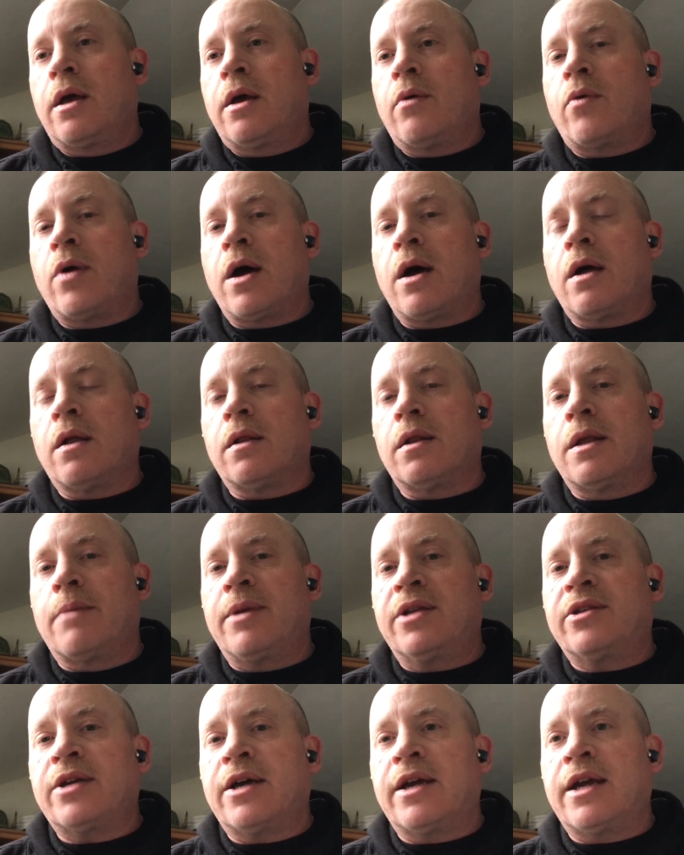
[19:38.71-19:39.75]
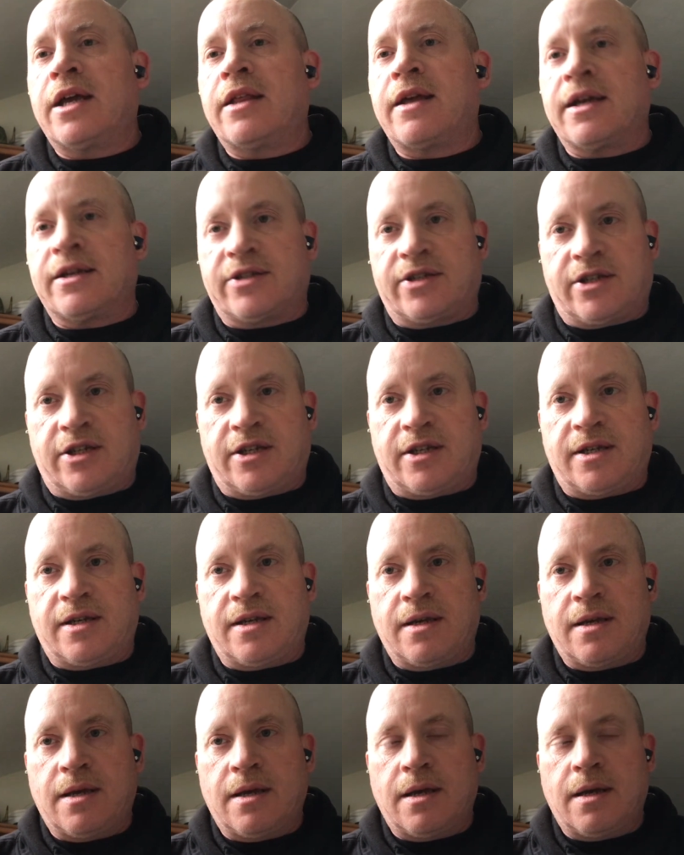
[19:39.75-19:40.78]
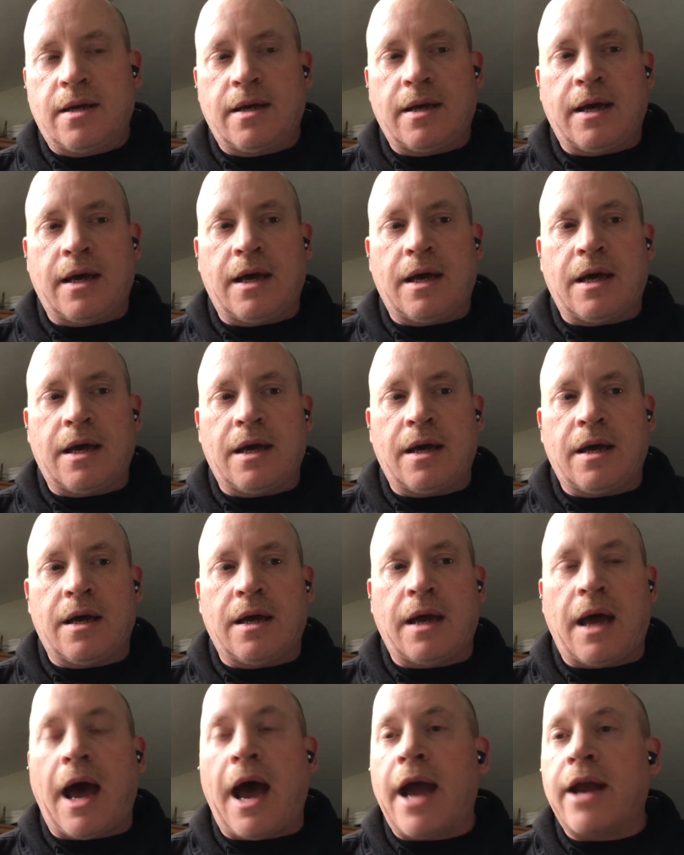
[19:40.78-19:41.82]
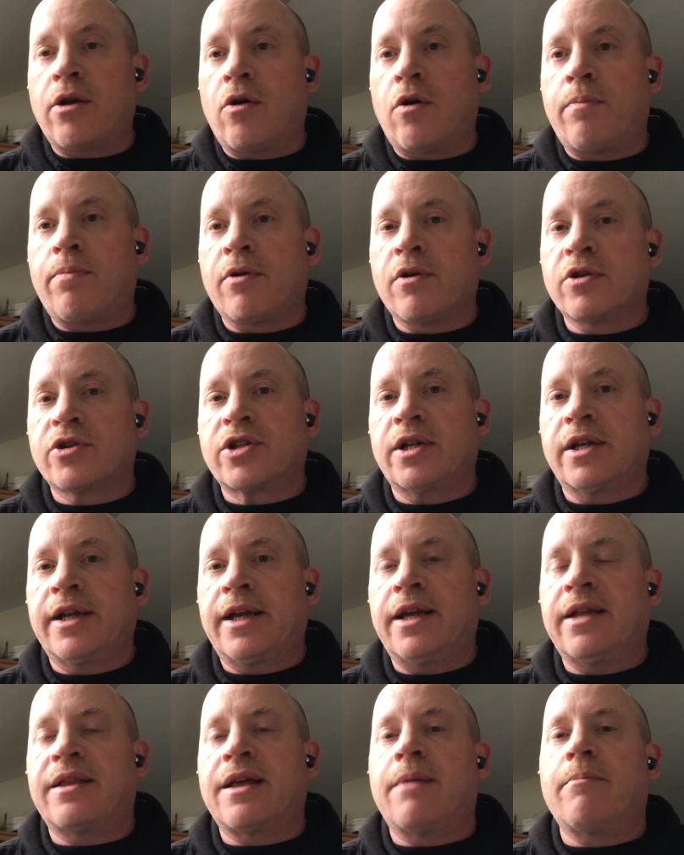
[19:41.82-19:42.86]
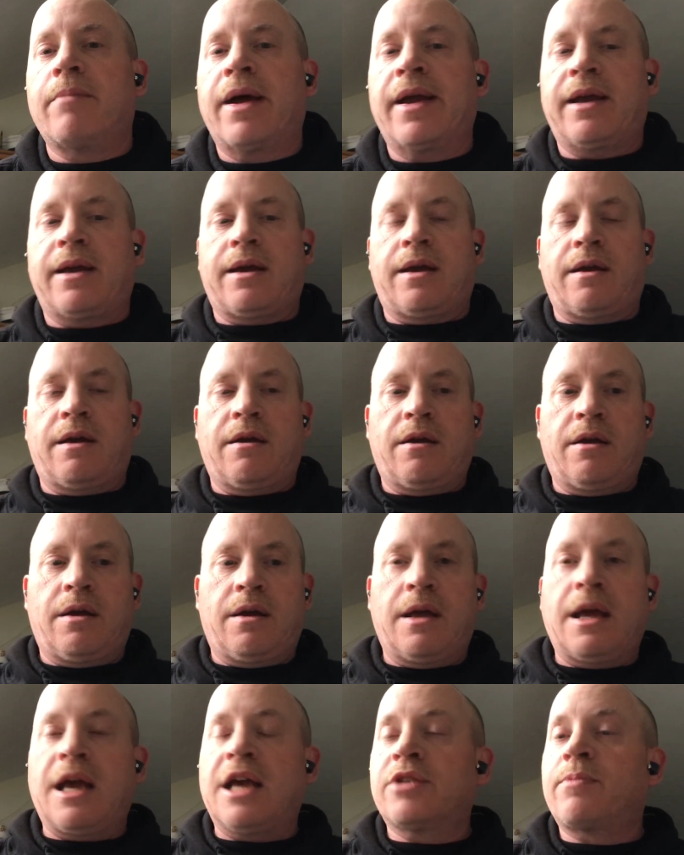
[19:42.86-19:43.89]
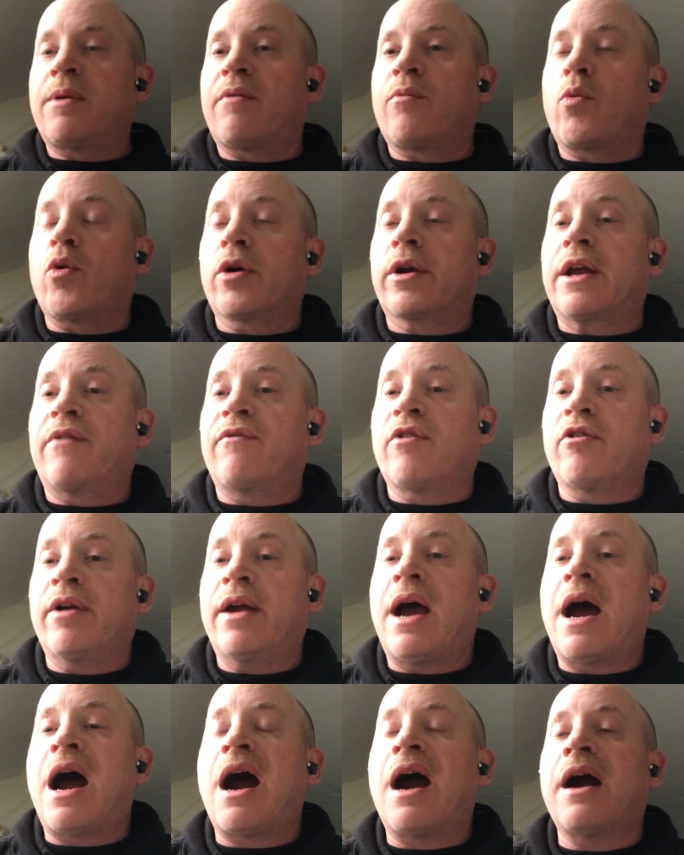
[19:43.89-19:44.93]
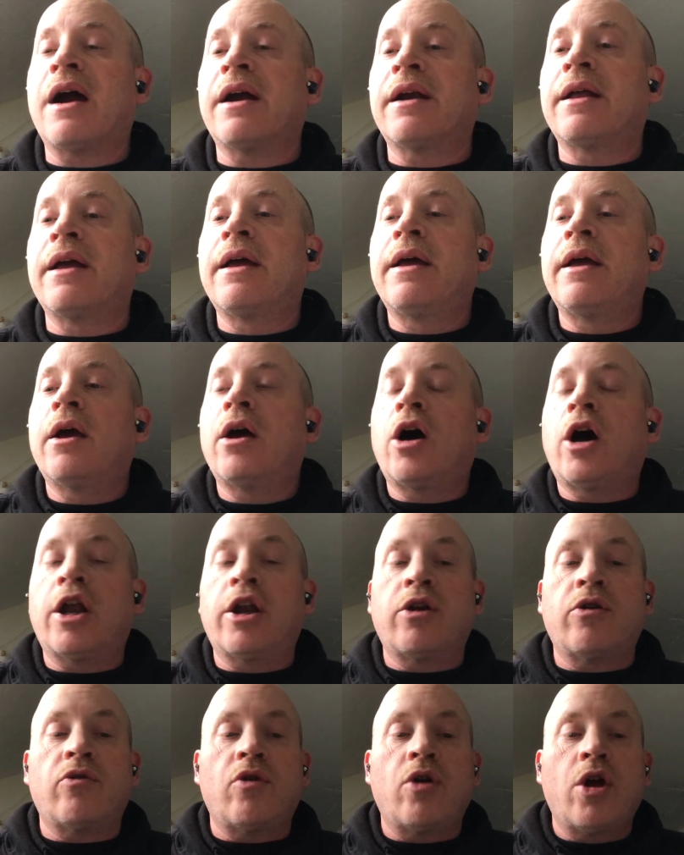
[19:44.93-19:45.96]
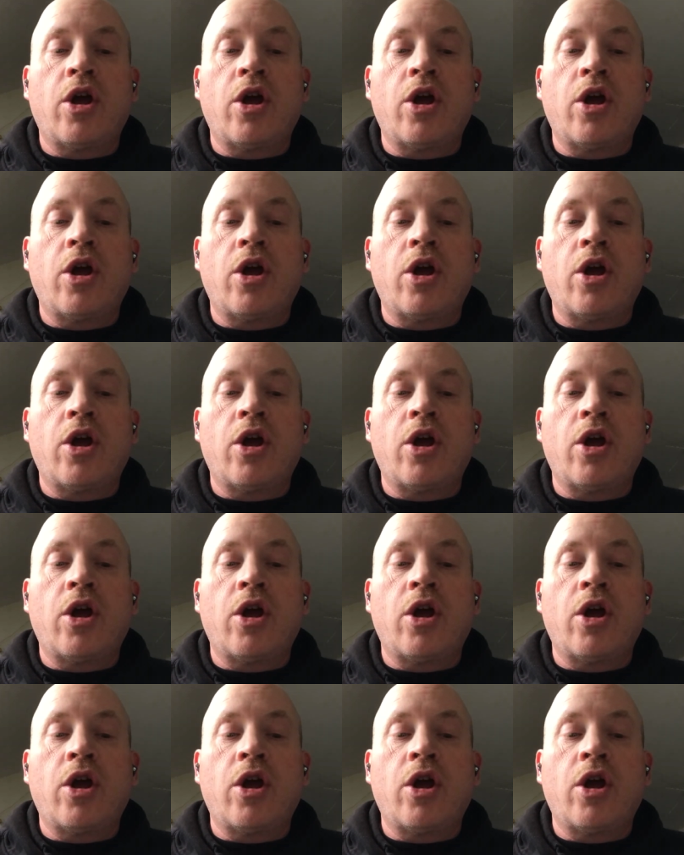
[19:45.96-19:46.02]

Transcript: Well, let me tell you this. Uh, I know personally that Mike has been working very hard on